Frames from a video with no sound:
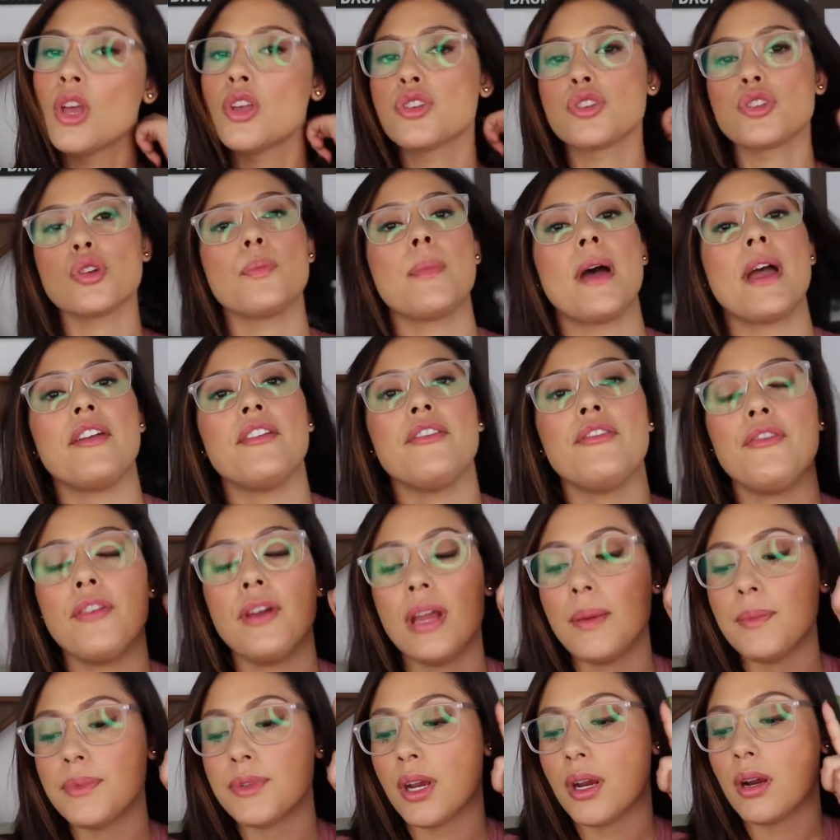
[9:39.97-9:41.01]
So my
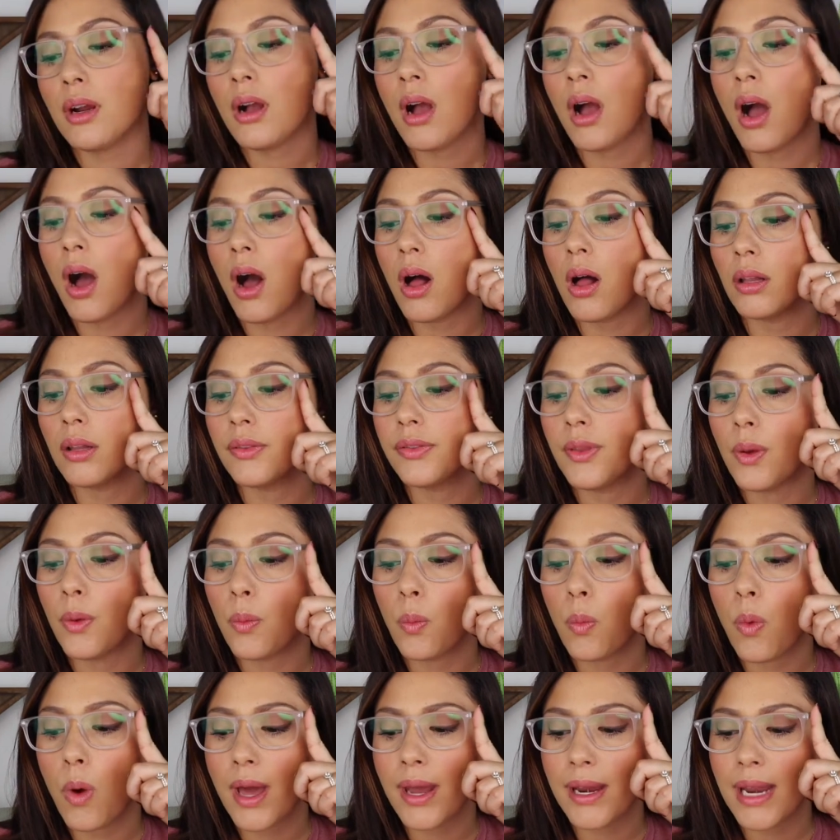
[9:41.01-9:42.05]
frames are called the
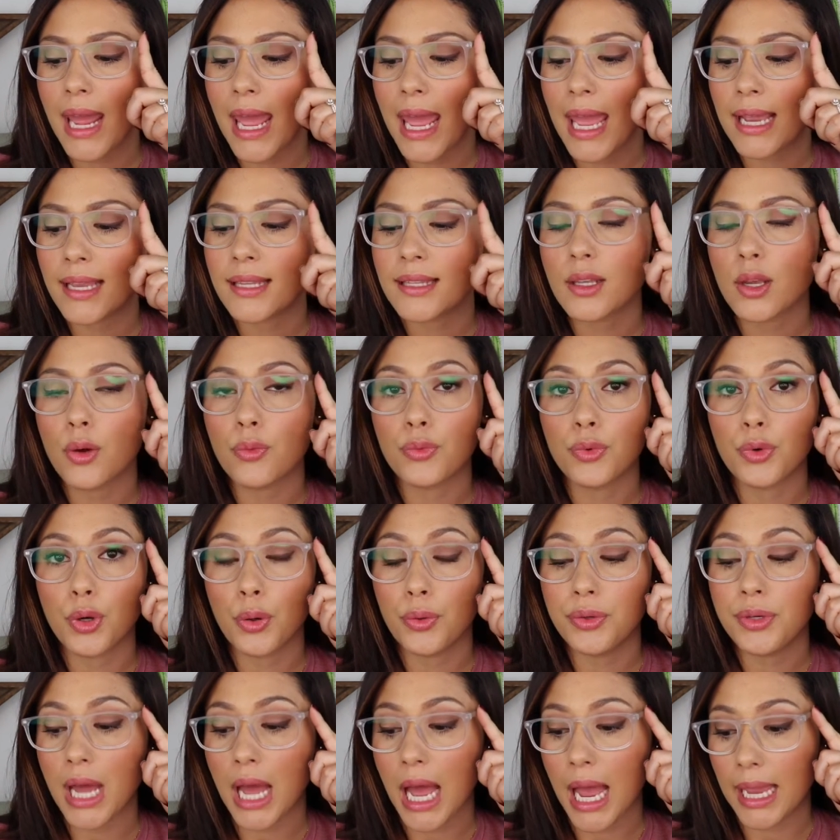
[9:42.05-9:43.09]
one X
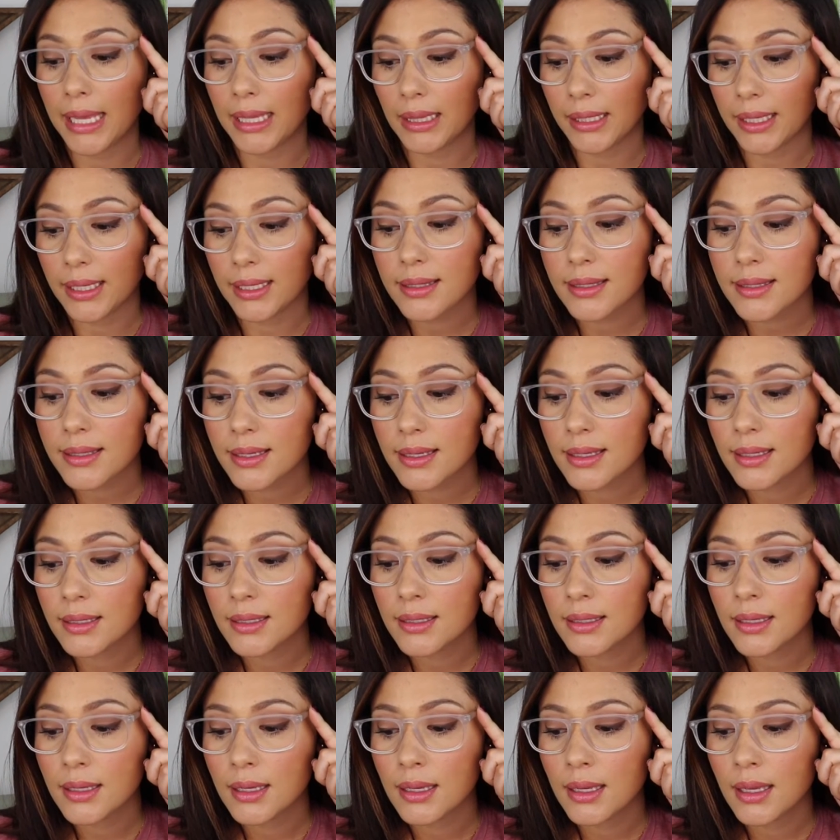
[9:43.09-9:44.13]
Rhode Island.
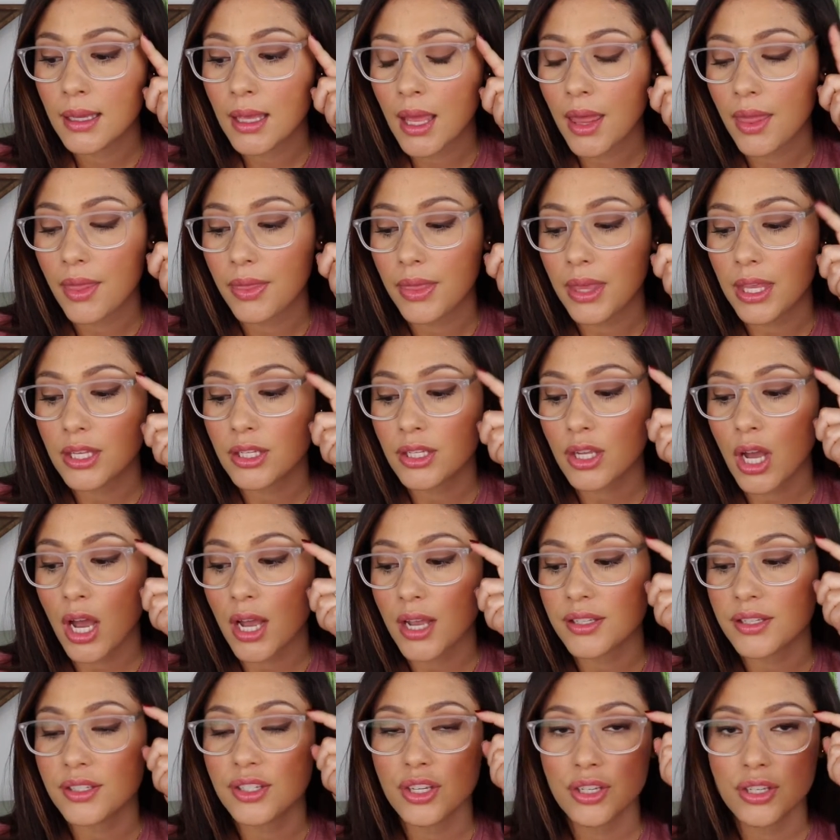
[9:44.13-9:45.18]
These
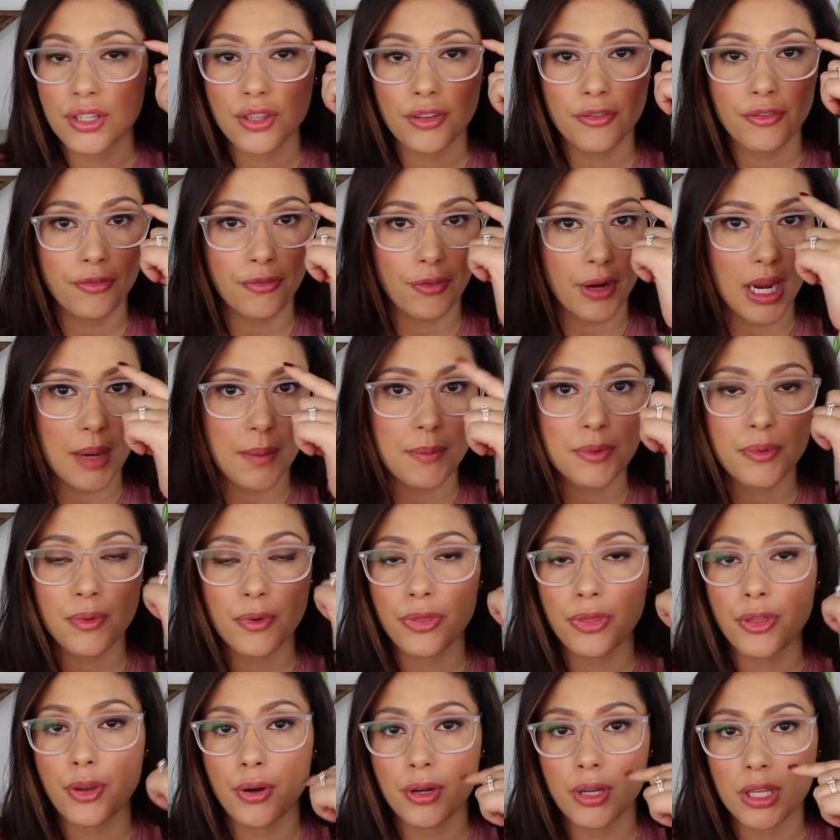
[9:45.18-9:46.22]
cost, just the frames were
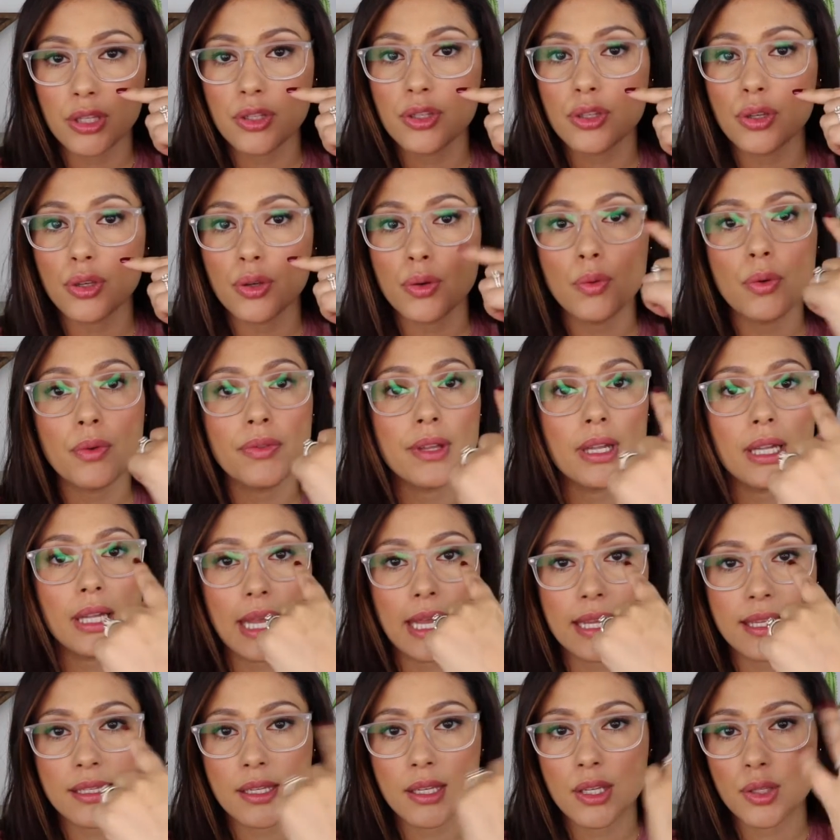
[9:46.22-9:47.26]
thirty-two dollars. The
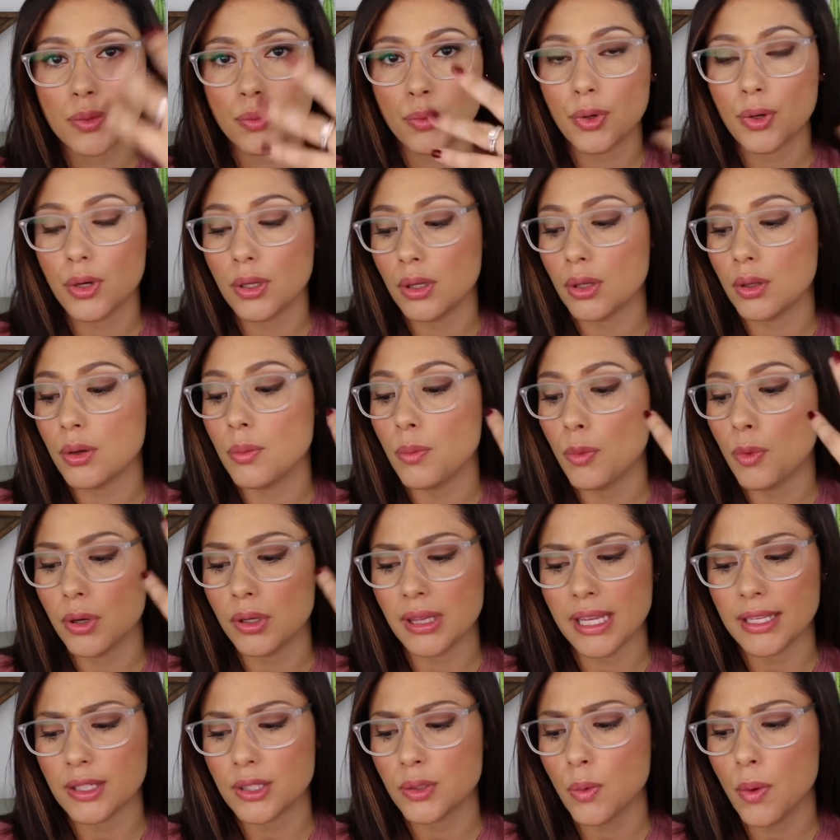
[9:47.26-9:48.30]
lenses were a little more
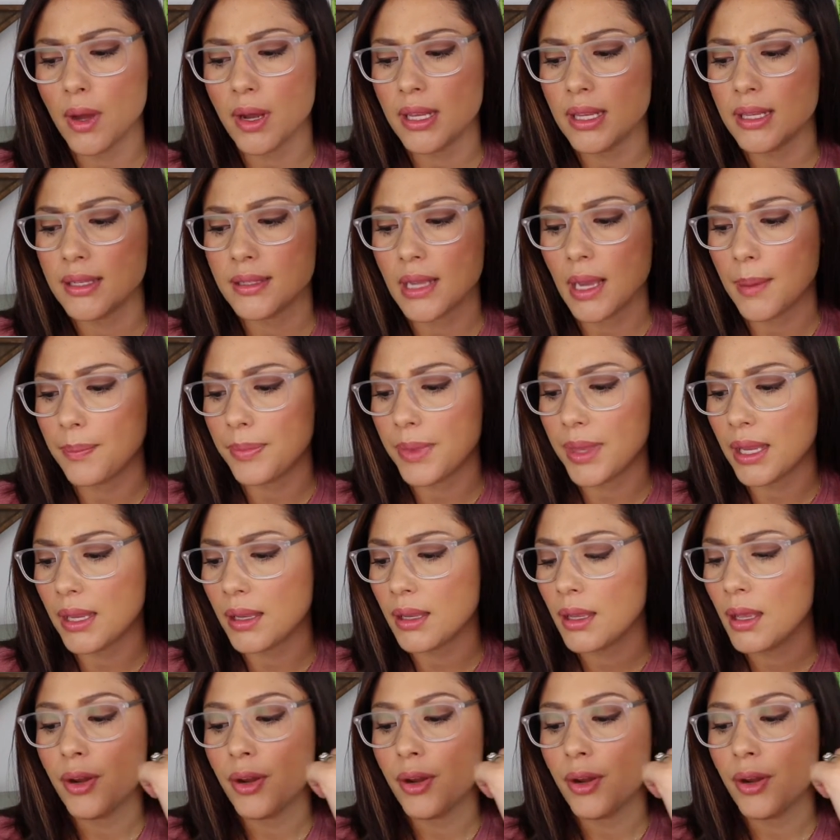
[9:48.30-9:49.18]
like twenty something.